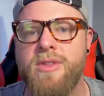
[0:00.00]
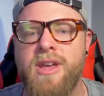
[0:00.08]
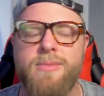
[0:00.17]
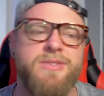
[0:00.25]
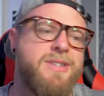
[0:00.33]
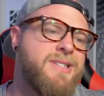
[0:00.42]
with
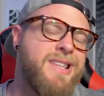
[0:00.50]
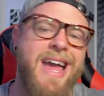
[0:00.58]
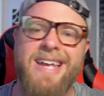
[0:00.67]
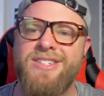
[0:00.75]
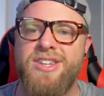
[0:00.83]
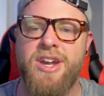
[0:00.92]
them since
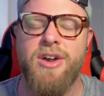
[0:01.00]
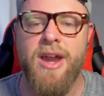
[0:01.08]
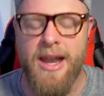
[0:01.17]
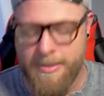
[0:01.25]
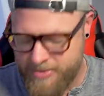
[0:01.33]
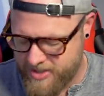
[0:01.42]
last year,
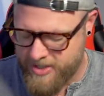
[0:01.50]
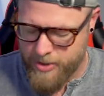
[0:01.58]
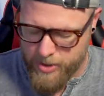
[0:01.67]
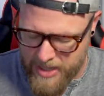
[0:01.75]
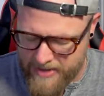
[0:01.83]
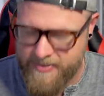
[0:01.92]
and I'm
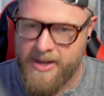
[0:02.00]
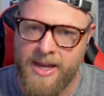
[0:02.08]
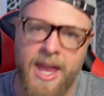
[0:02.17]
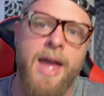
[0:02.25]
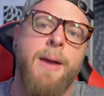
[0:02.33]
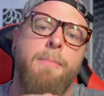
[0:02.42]
still
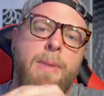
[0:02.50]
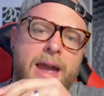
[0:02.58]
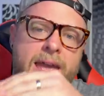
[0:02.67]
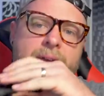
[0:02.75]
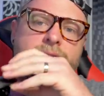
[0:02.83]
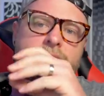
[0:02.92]
loving my
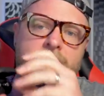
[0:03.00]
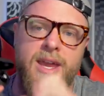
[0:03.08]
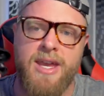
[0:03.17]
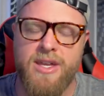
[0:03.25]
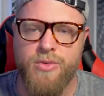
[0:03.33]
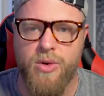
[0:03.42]

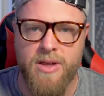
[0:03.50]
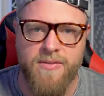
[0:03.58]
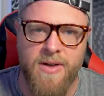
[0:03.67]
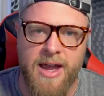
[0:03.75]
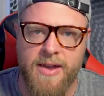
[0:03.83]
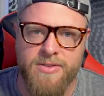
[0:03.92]
everyday
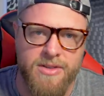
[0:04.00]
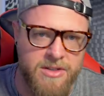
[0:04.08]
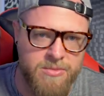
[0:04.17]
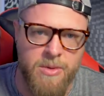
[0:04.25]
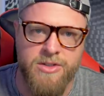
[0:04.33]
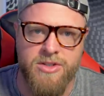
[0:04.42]
E25s
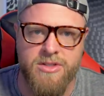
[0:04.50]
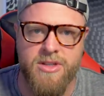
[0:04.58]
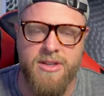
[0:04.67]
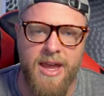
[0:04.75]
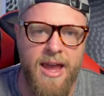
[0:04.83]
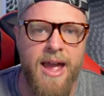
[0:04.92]
as much as the
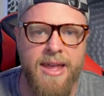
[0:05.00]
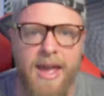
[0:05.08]
day I